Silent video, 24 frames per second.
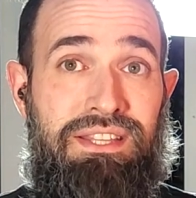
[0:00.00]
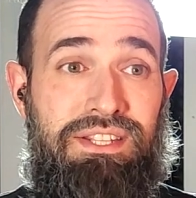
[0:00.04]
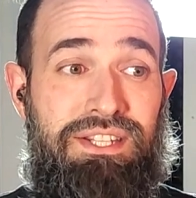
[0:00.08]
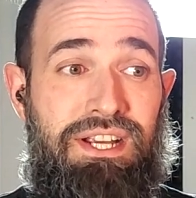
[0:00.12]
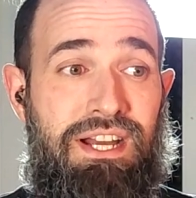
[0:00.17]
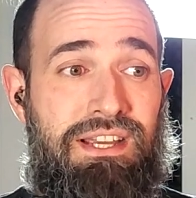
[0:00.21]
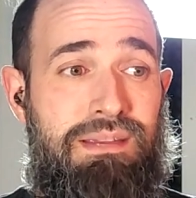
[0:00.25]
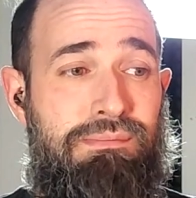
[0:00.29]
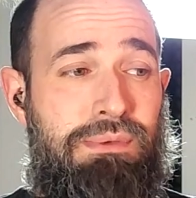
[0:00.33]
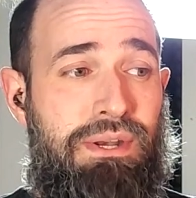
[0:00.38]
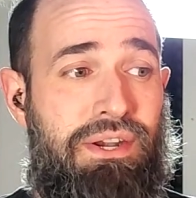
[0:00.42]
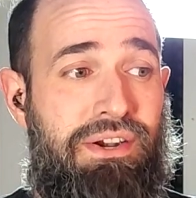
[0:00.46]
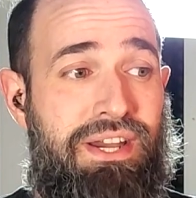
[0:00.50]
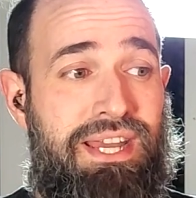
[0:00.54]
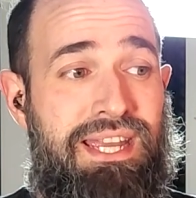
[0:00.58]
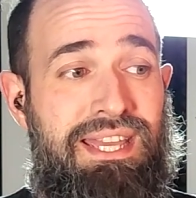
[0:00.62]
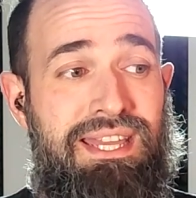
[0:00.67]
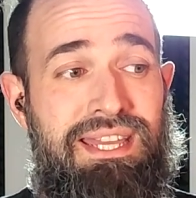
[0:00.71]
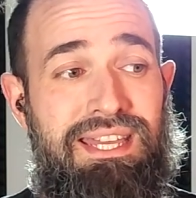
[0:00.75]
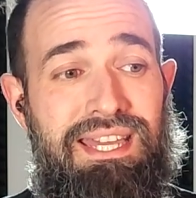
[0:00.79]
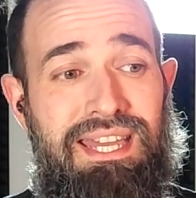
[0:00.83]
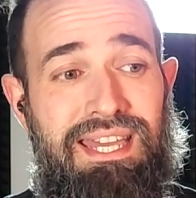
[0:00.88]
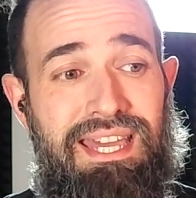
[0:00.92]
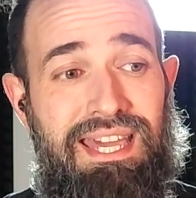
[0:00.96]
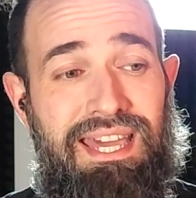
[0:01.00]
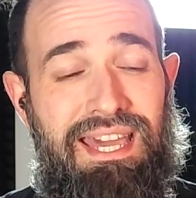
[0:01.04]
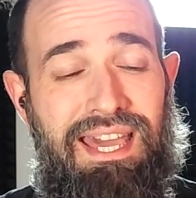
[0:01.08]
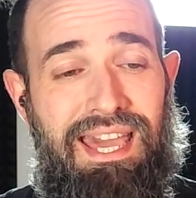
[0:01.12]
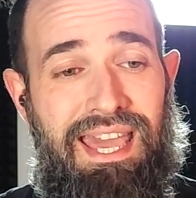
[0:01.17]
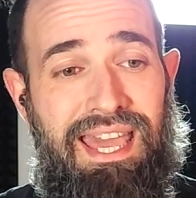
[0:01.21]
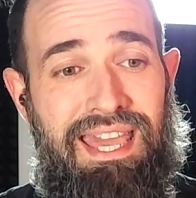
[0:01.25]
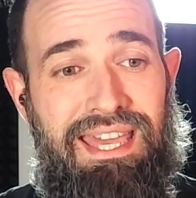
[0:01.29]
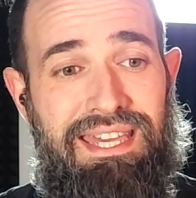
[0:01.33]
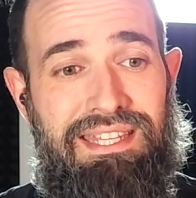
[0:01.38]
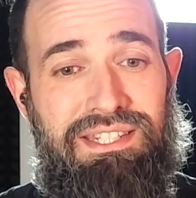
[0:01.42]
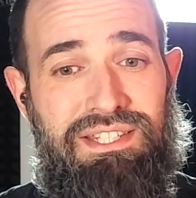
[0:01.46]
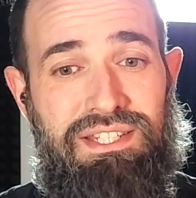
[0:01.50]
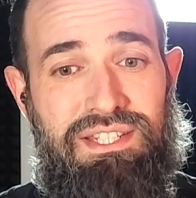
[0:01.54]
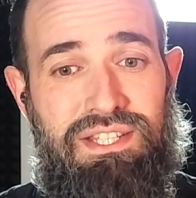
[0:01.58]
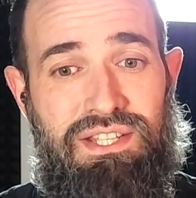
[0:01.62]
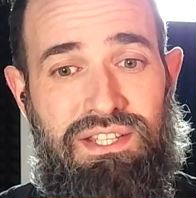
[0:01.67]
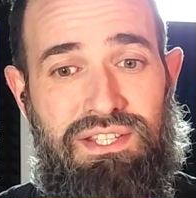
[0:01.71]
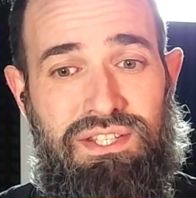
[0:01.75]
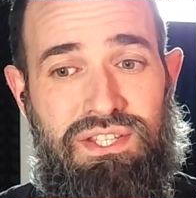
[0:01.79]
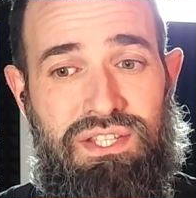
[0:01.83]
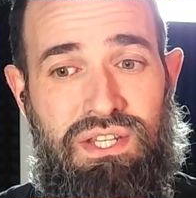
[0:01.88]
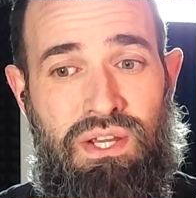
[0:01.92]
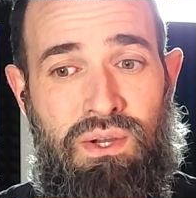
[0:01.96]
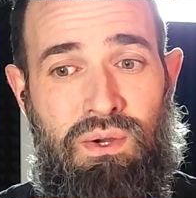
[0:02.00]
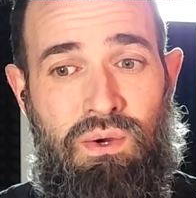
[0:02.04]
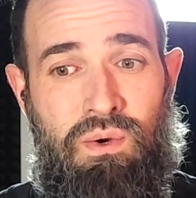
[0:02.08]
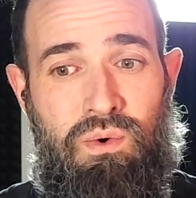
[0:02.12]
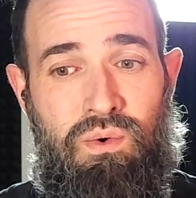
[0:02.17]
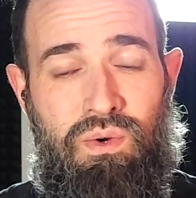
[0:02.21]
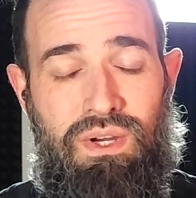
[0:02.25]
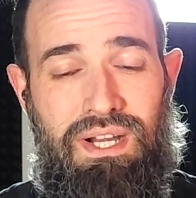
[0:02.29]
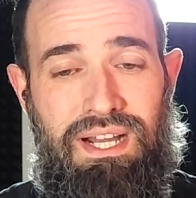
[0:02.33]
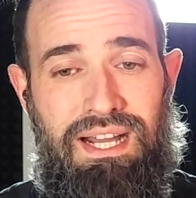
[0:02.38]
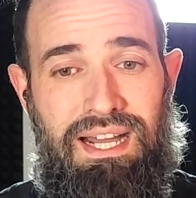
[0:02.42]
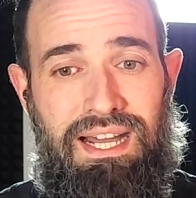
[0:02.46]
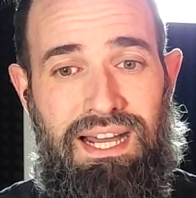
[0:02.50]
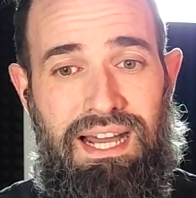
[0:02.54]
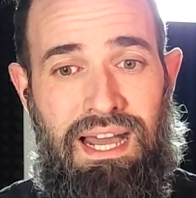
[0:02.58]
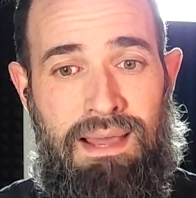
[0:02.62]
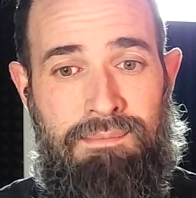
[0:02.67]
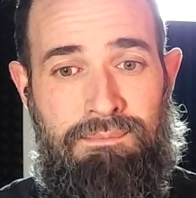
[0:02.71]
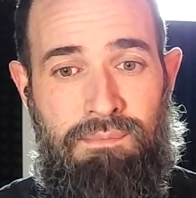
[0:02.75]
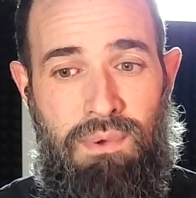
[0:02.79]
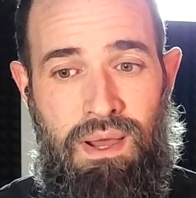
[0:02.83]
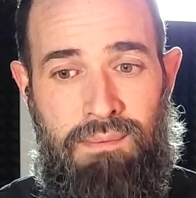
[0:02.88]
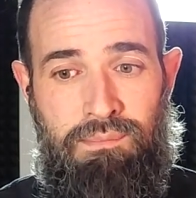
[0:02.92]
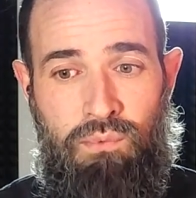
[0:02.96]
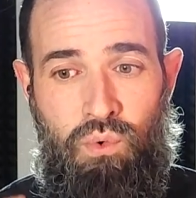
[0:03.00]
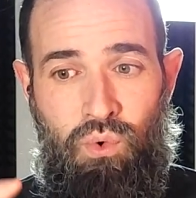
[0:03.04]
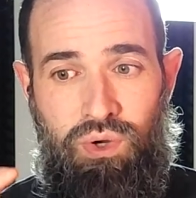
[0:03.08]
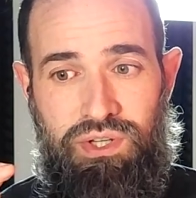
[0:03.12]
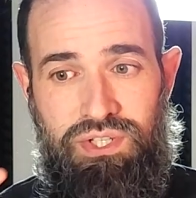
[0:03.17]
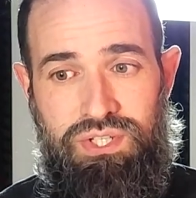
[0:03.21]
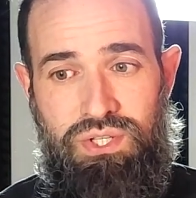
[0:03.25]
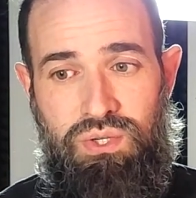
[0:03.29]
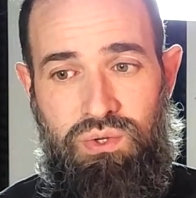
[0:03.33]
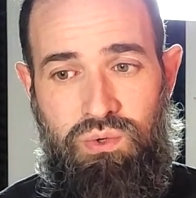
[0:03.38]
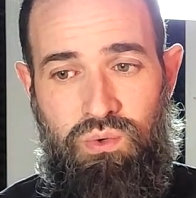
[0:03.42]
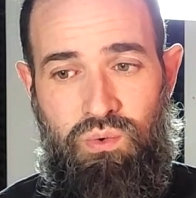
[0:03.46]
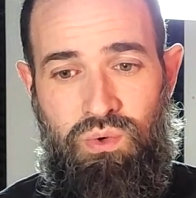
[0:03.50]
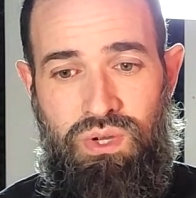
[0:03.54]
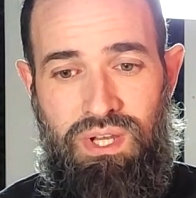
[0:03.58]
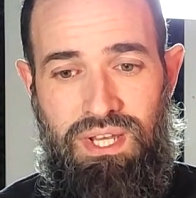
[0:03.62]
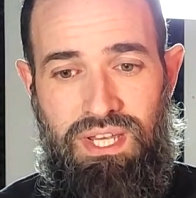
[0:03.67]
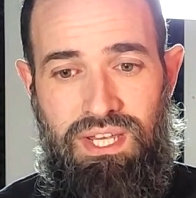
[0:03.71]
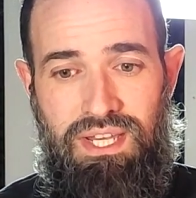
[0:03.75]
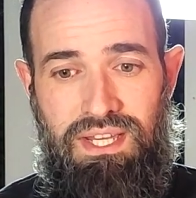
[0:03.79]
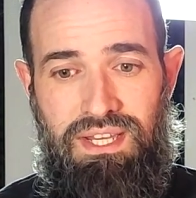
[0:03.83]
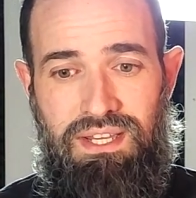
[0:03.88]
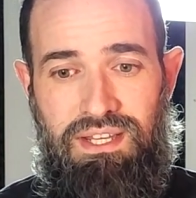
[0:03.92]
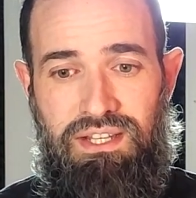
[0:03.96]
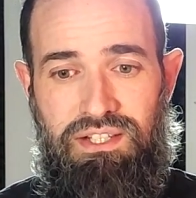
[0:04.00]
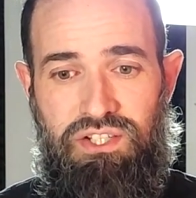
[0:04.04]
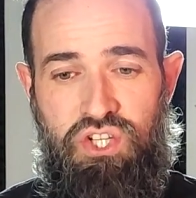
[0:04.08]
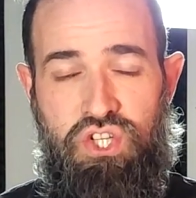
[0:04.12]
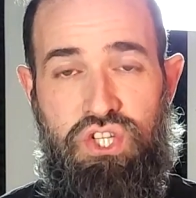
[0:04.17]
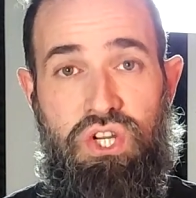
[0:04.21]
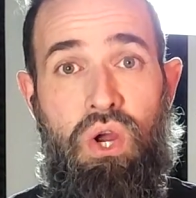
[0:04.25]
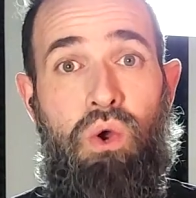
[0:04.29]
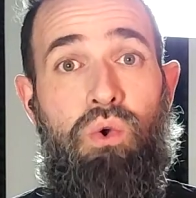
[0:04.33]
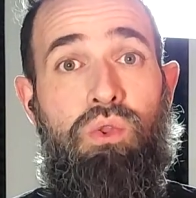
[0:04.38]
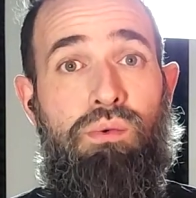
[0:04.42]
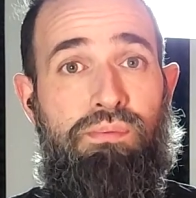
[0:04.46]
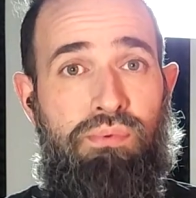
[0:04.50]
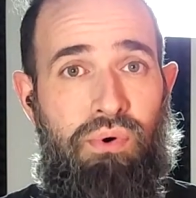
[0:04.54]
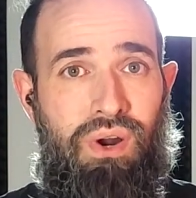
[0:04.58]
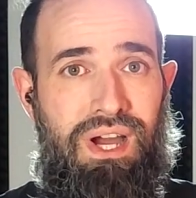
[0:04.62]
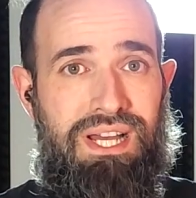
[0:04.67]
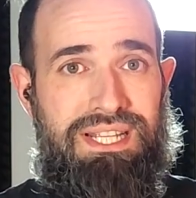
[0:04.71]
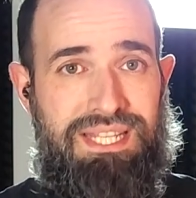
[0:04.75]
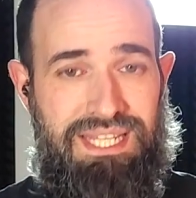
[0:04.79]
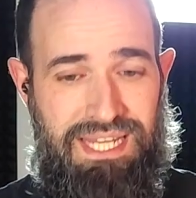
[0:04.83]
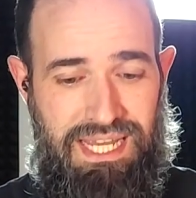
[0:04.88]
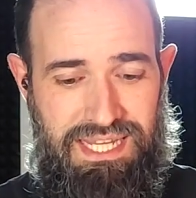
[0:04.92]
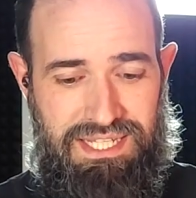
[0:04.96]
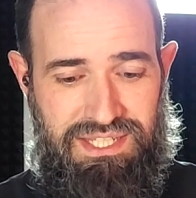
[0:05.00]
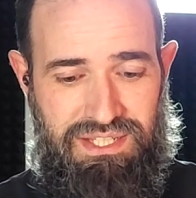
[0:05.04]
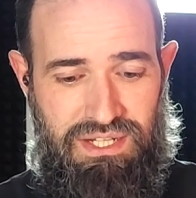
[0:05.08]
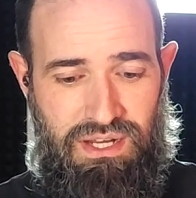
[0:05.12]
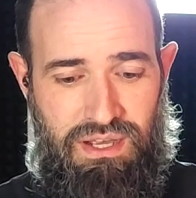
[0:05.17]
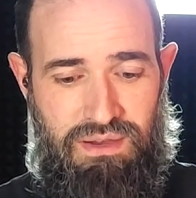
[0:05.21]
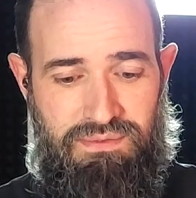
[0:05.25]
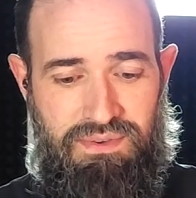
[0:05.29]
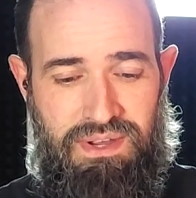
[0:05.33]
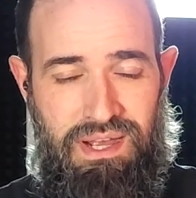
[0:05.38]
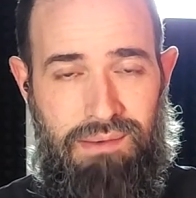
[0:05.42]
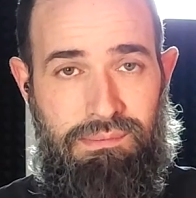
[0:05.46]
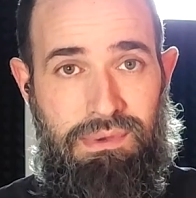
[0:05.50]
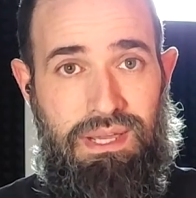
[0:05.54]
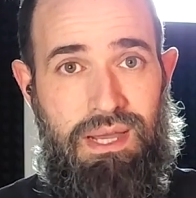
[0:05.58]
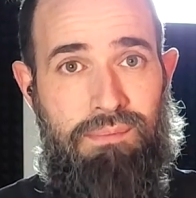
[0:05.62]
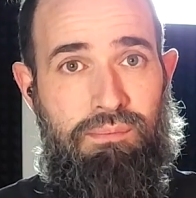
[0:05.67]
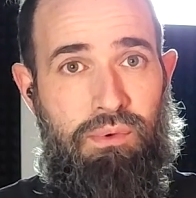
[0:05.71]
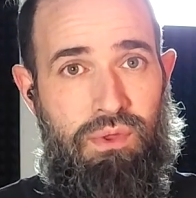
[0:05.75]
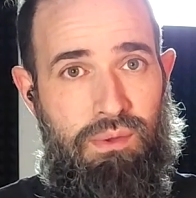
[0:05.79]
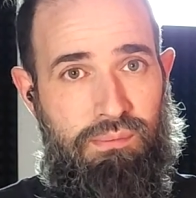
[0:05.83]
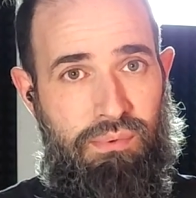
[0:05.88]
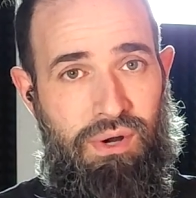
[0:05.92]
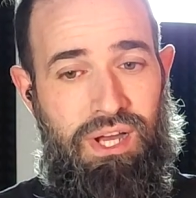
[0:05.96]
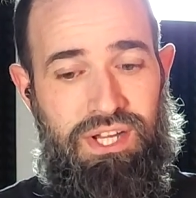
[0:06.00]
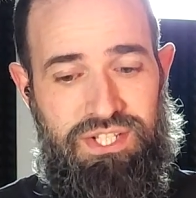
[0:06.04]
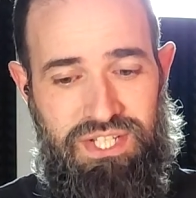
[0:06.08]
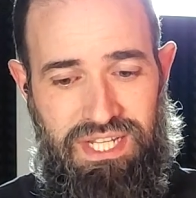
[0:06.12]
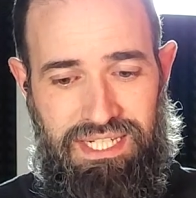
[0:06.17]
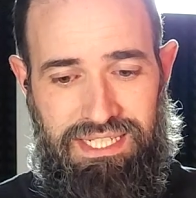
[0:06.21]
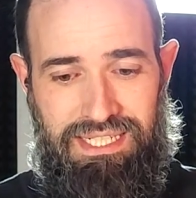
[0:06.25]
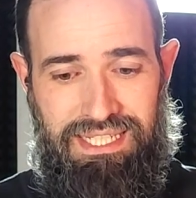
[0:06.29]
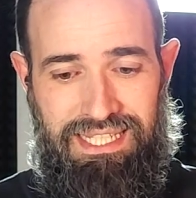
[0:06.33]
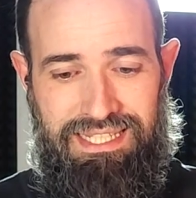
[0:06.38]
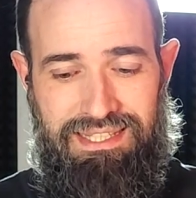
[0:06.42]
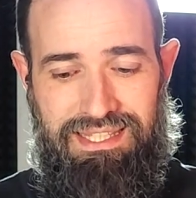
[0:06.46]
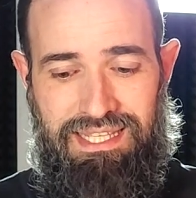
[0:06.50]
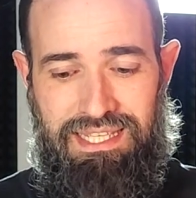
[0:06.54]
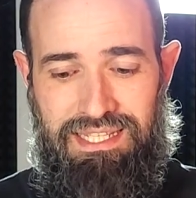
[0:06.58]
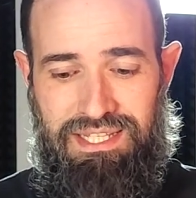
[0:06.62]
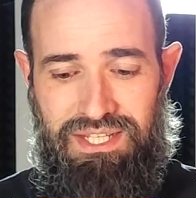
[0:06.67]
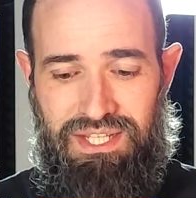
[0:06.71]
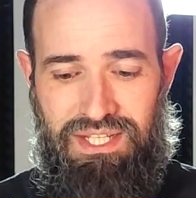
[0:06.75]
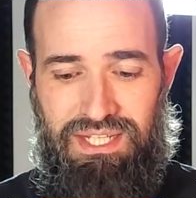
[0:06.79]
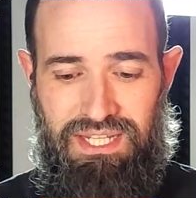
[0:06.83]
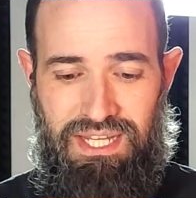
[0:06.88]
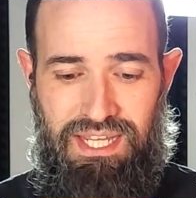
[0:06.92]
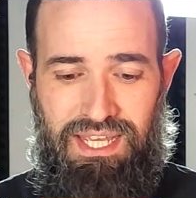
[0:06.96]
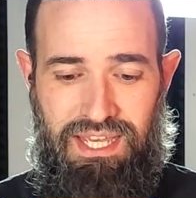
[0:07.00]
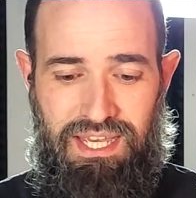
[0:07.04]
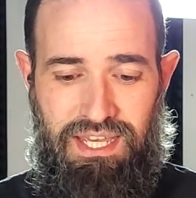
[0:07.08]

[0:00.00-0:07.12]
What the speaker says: the documentary. And so I'm going to show the process of coming up with a project like this,